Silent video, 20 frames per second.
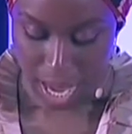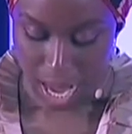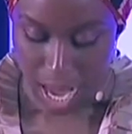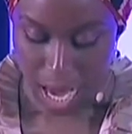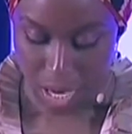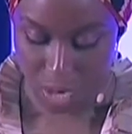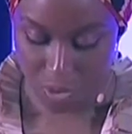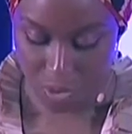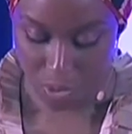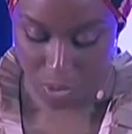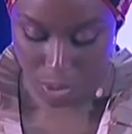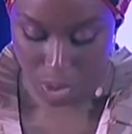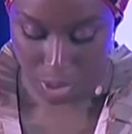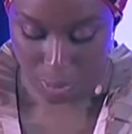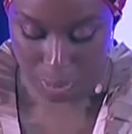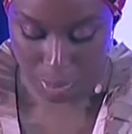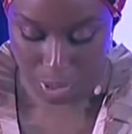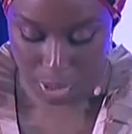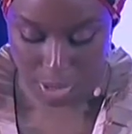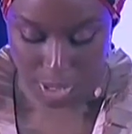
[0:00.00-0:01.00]
I grew
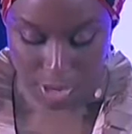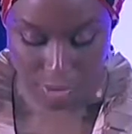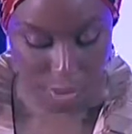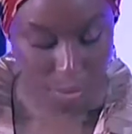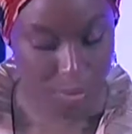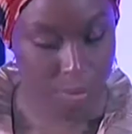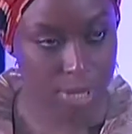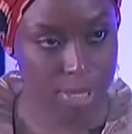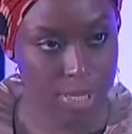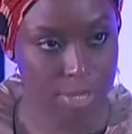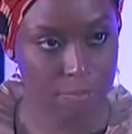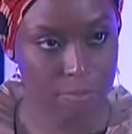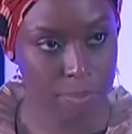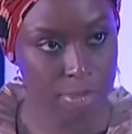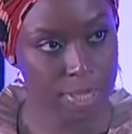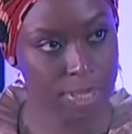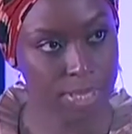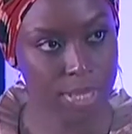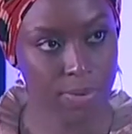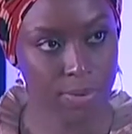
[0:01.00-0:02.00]
up under repressive
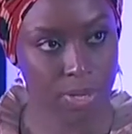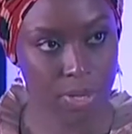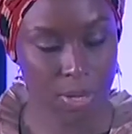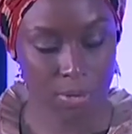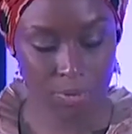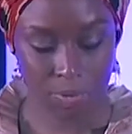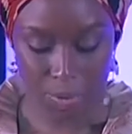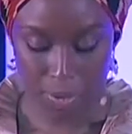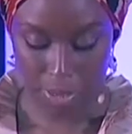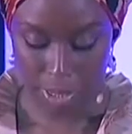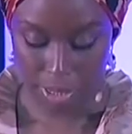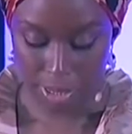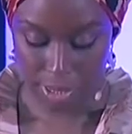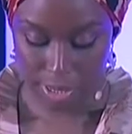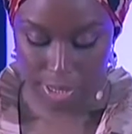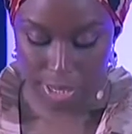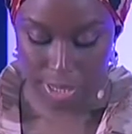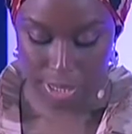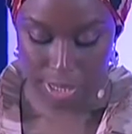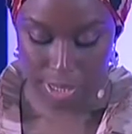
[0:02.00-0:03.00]
military governments
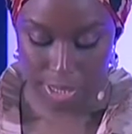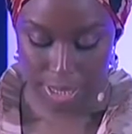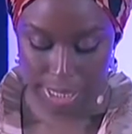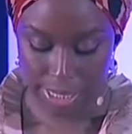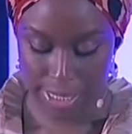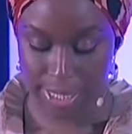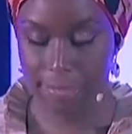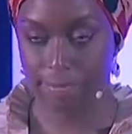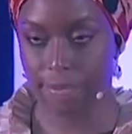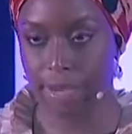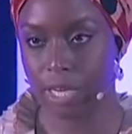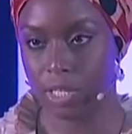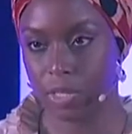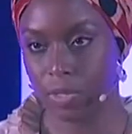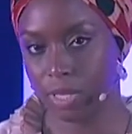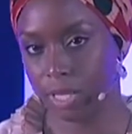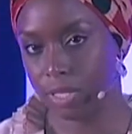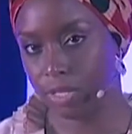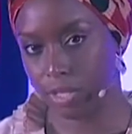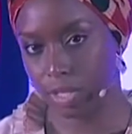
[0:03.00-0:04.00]
that
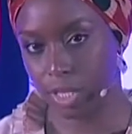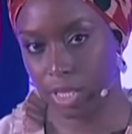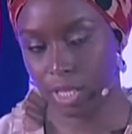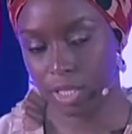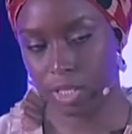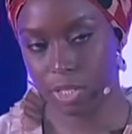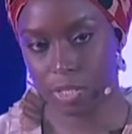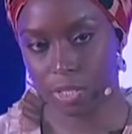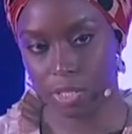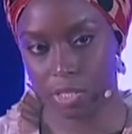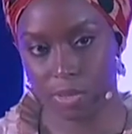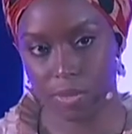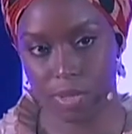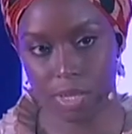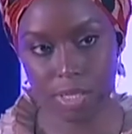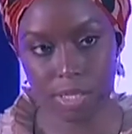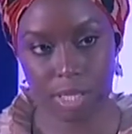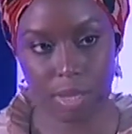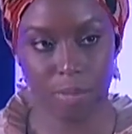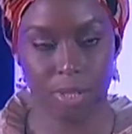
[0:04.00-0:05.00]
devalued education so
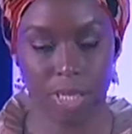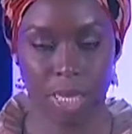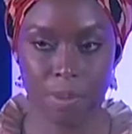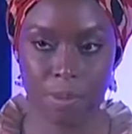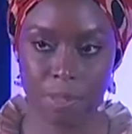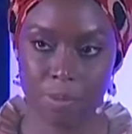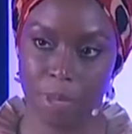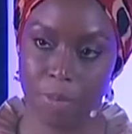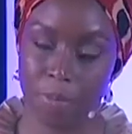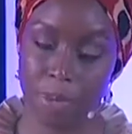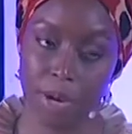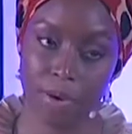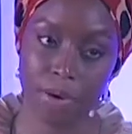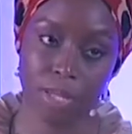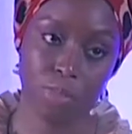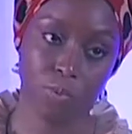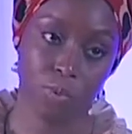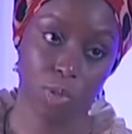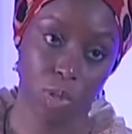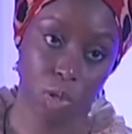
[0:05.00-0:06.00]
that sometimes my
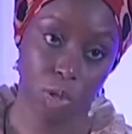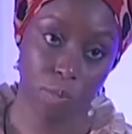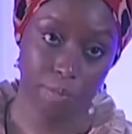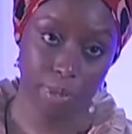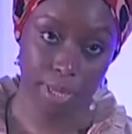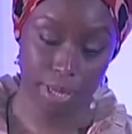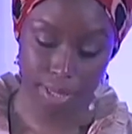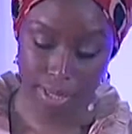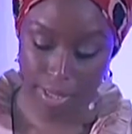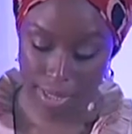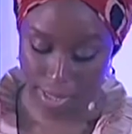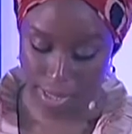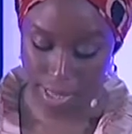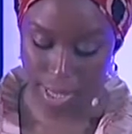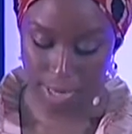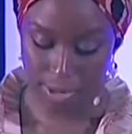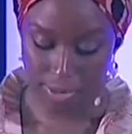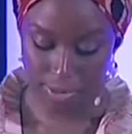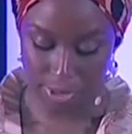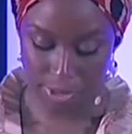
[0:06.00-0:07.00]
parents were not paid their
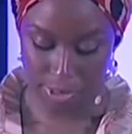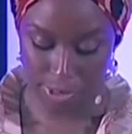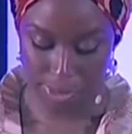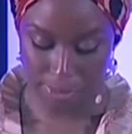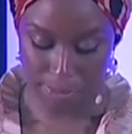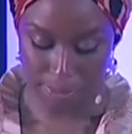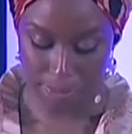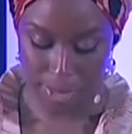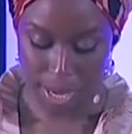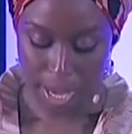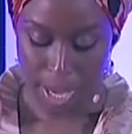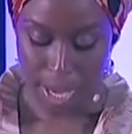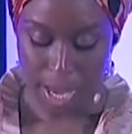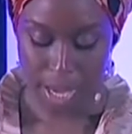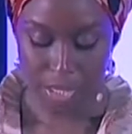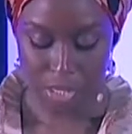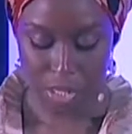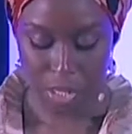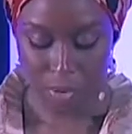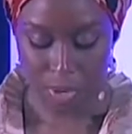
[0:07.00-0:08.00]
salaries.
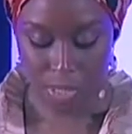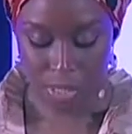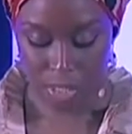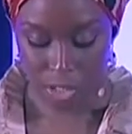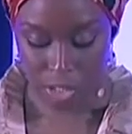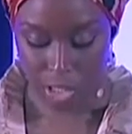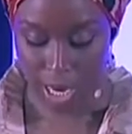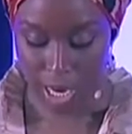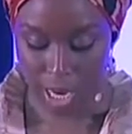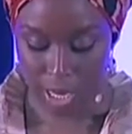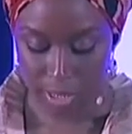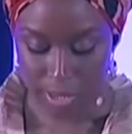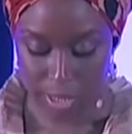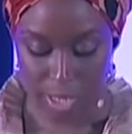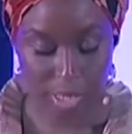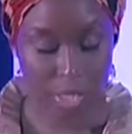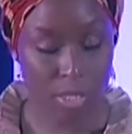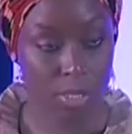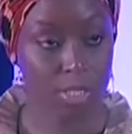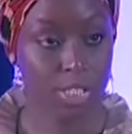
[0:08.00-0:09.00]
And so as a child,
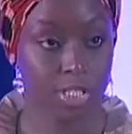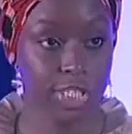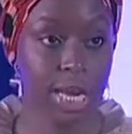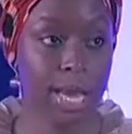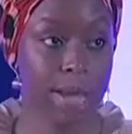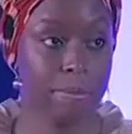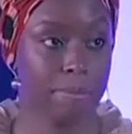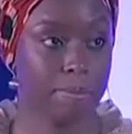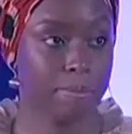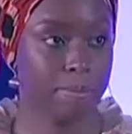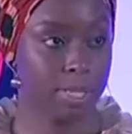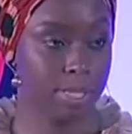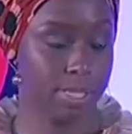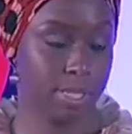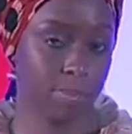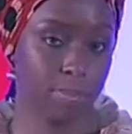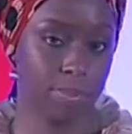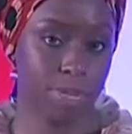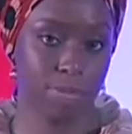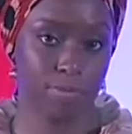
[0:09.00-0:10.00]
I saw jam
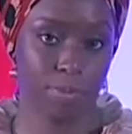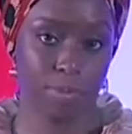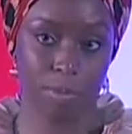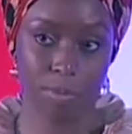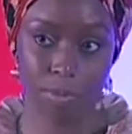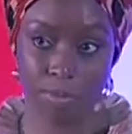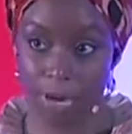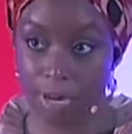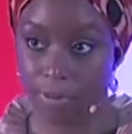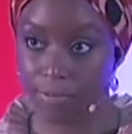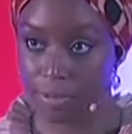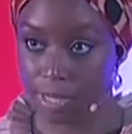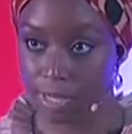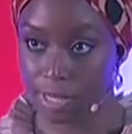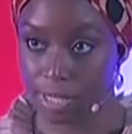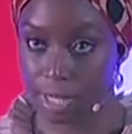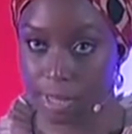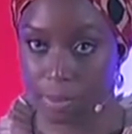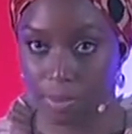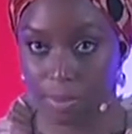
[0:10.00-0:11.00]
disappear from the
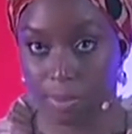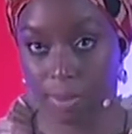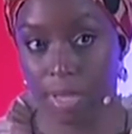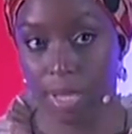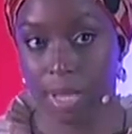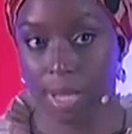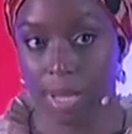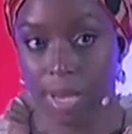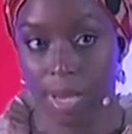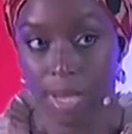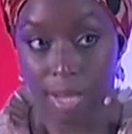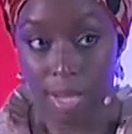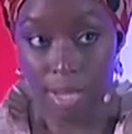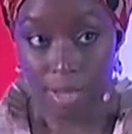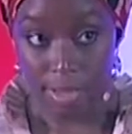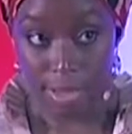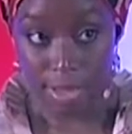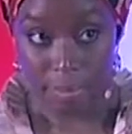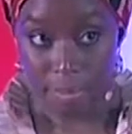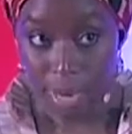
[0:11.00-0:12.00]
breakfast table.
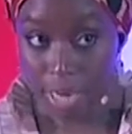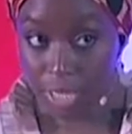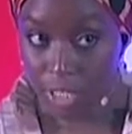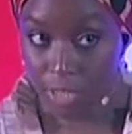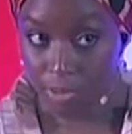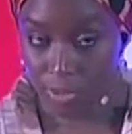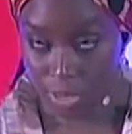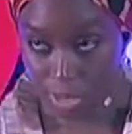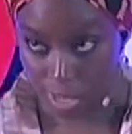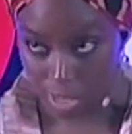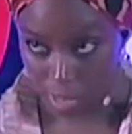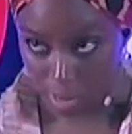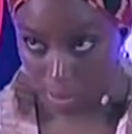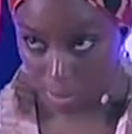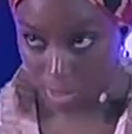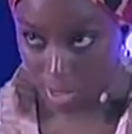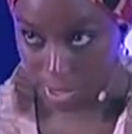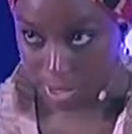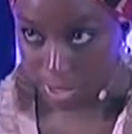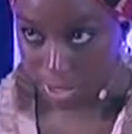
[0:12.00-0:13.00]
Then margarine
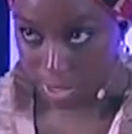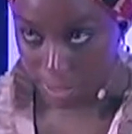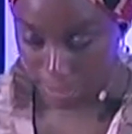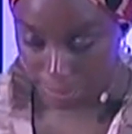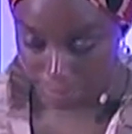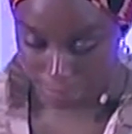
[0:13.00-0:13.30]
disappeared.